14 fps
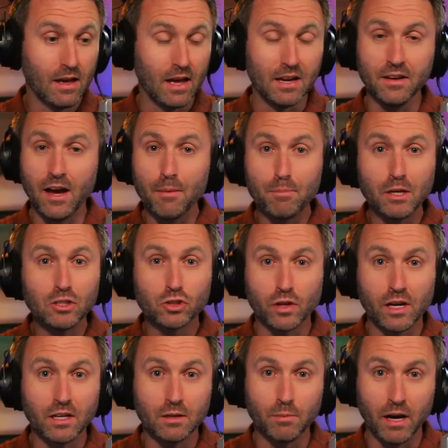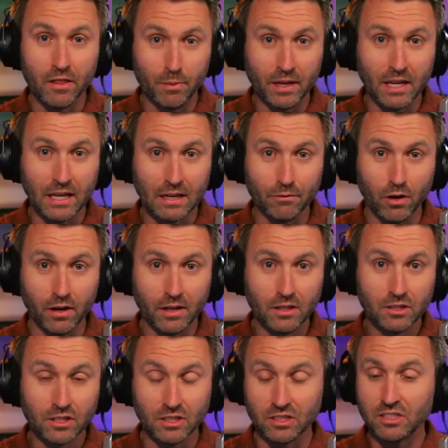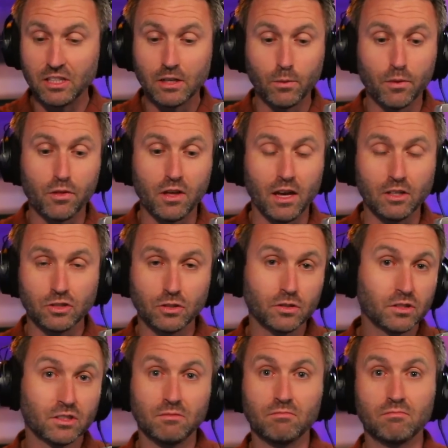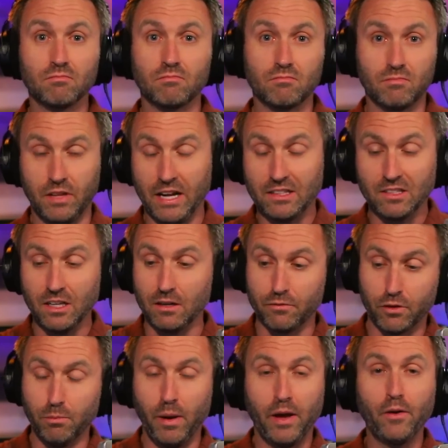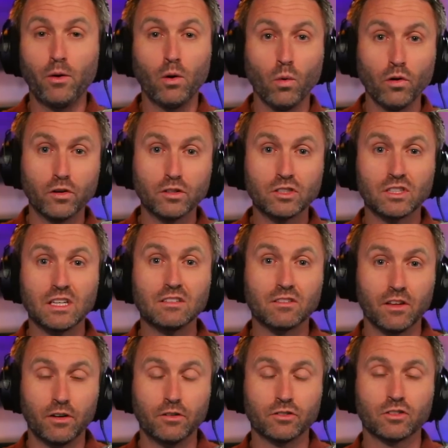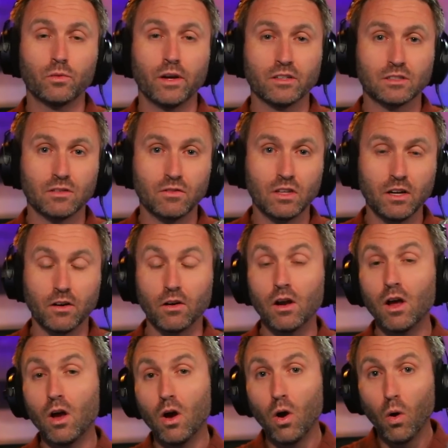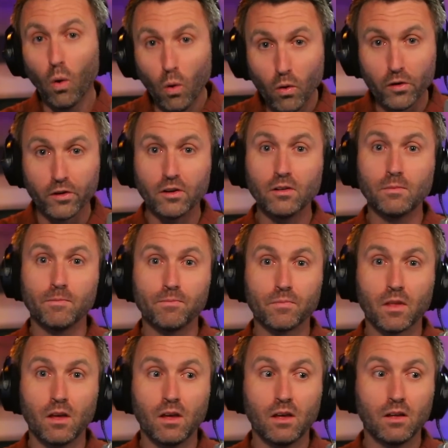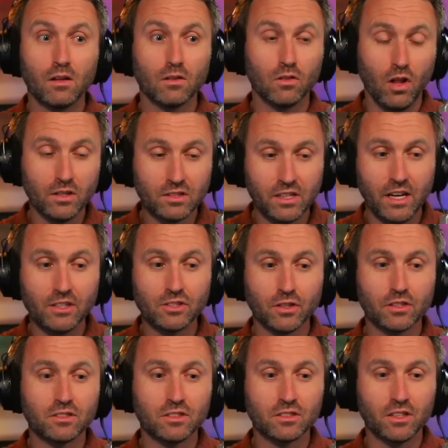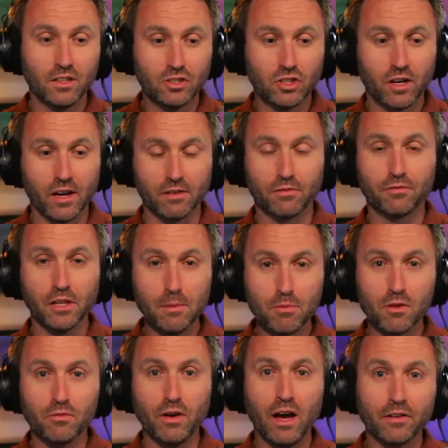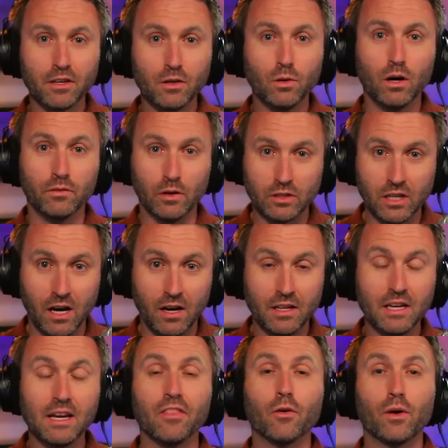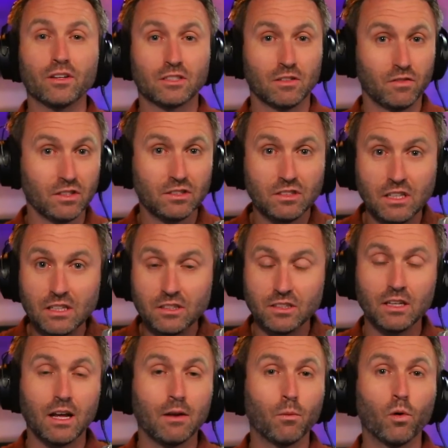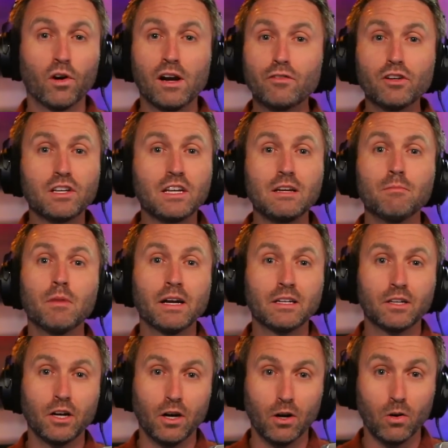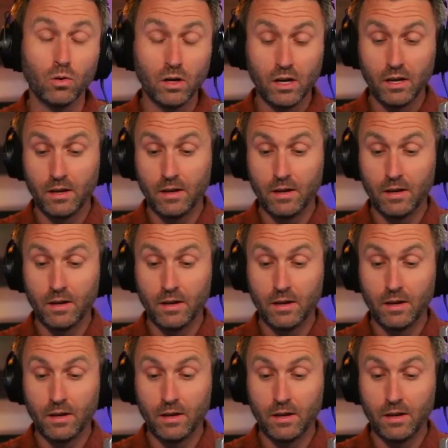and not be traded by the beginning of August and stick with the Angels and that's it. For better or worse, he's theirs the rest of the year. Or Los Angeles is going to try and flip the value of Ohtani and the rest of this season and wherever he might go,